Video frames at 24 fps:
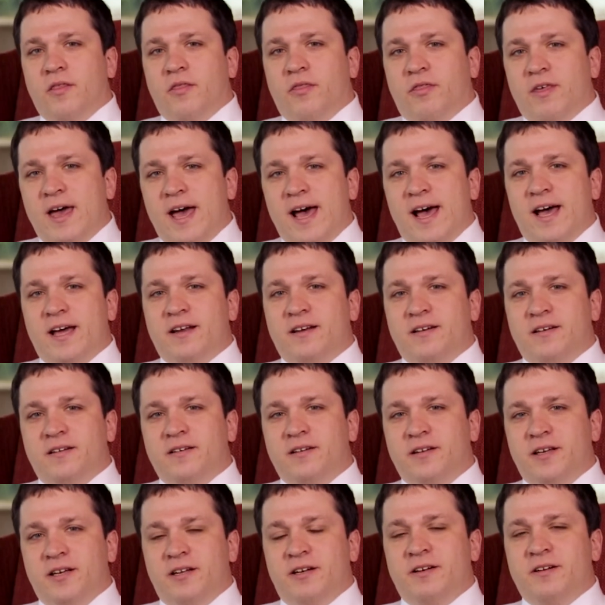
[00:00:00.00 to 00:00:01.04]
That,
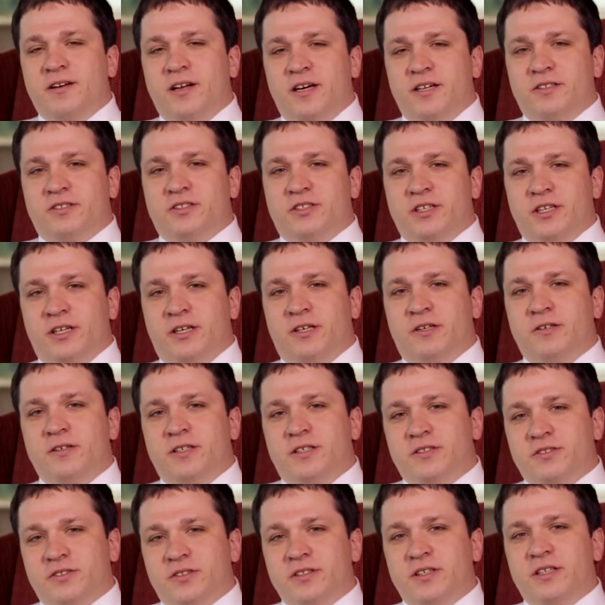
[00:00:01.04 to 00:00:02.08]
in a nutshell,
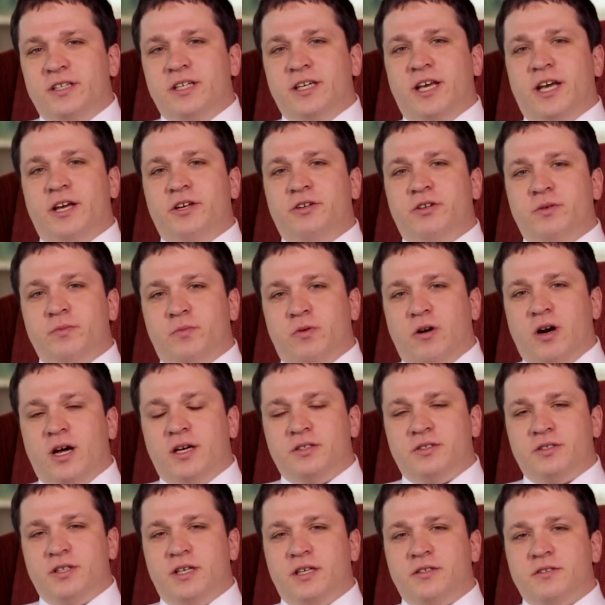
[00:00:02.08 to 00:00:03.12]
is the litigation
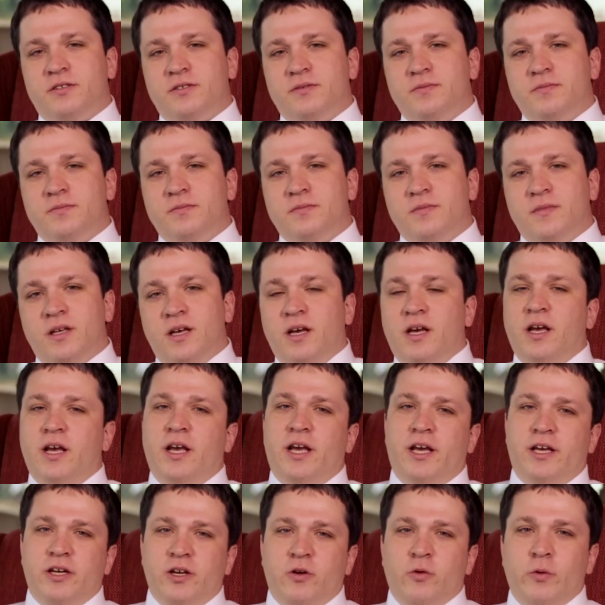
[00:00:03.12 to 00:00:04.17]
process.
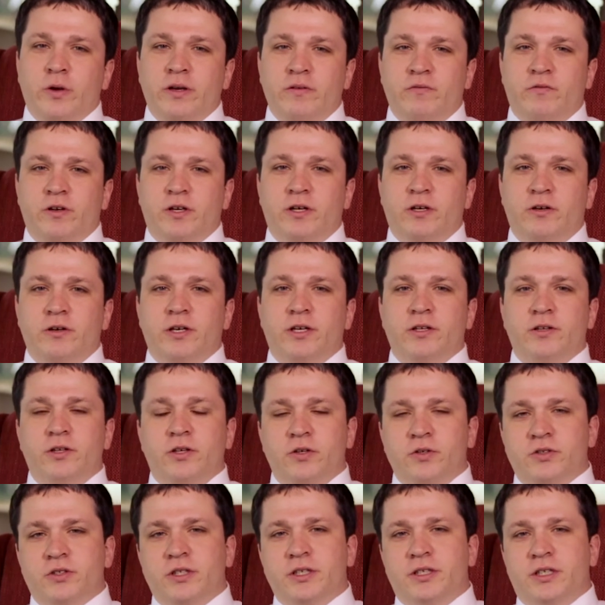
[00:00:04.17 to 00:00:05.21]
In Greenville, it
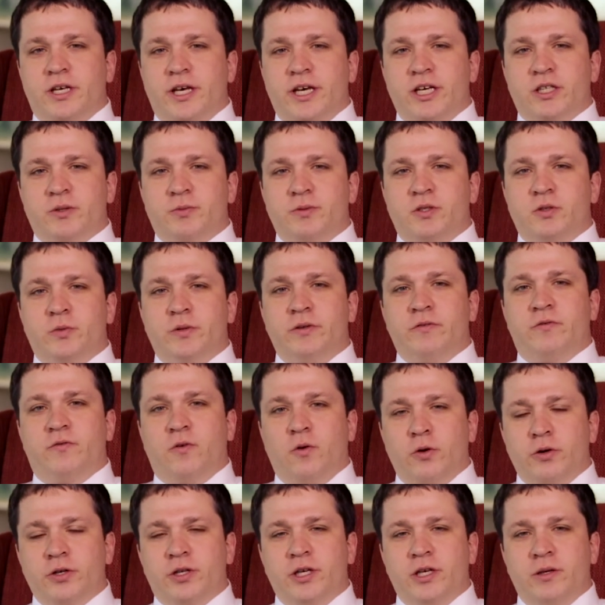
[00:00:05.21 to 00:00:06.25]
usually takes between
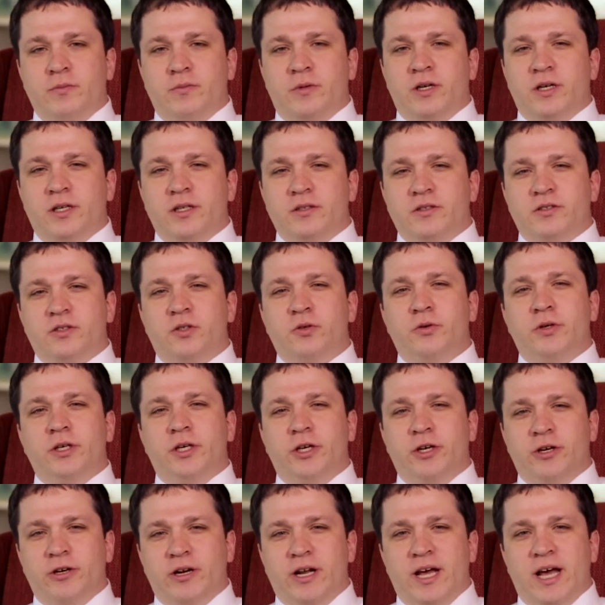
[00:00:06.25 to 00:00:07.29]
14 months to a
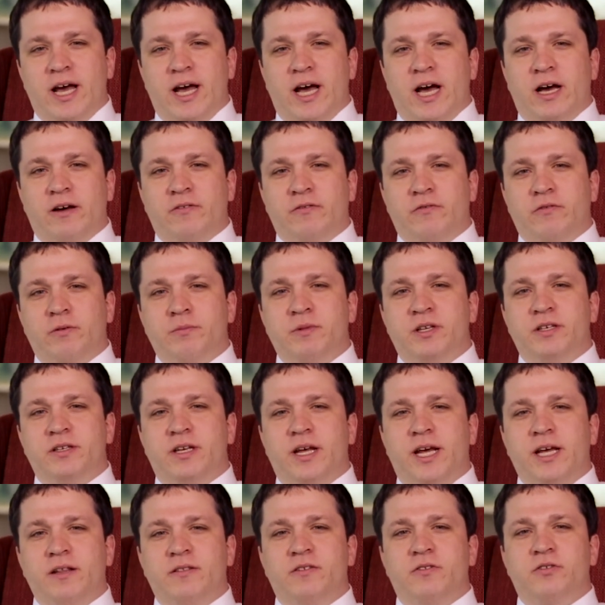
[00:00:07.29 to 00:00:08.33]
year and a half from the
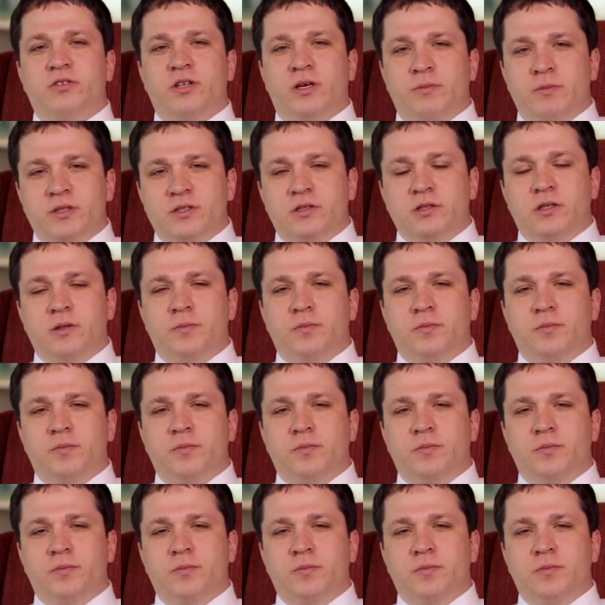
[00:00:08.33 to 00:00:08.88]
date the summons and